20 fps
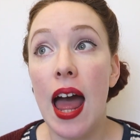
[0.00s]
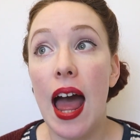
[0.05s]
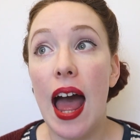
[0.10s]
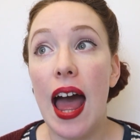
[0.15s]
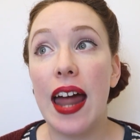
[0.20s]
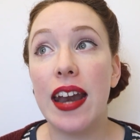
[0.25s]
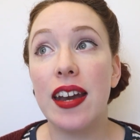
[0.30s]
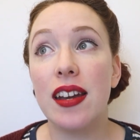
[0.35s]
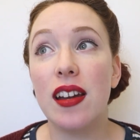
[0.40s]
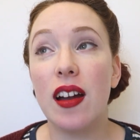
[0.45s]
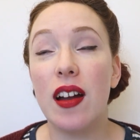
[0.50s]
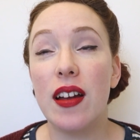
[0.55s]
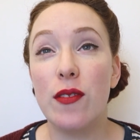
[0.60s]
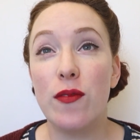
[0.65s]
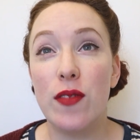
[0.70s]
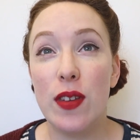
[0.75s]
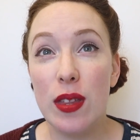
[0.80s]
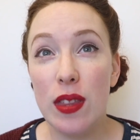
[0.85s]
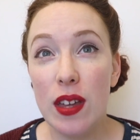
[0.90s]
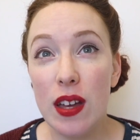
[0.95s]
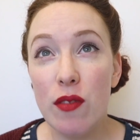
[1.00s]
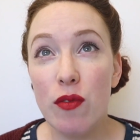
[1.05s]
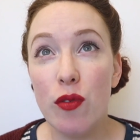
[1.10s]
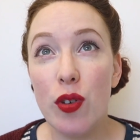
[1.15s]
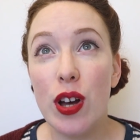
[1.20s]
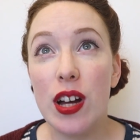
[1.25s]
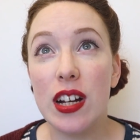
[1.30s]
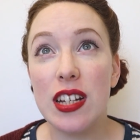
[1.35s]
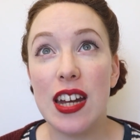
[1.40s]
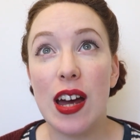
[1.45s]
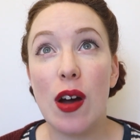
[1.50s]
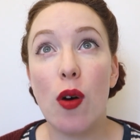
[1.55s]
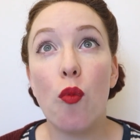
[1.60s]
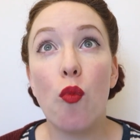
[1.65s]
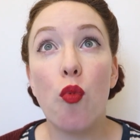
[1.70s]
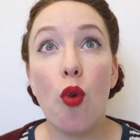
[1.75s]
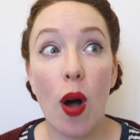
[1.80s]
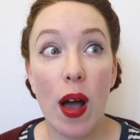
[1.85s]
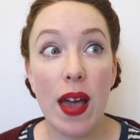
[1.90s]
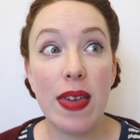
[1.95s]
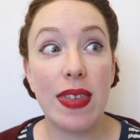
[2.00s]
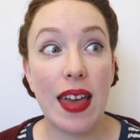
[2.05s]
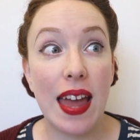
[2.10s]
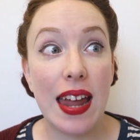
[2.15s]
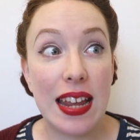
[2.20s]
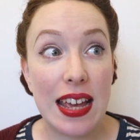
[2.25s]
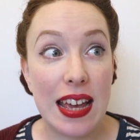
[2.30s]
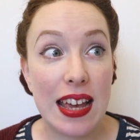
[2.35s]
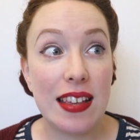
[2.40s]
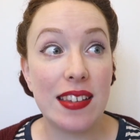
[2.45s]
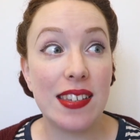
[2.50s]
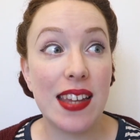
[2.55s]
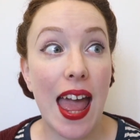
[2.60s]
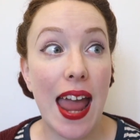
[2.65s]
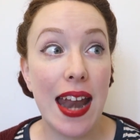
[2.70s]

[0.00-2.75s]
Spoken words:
And I feel that I've worked out why that is.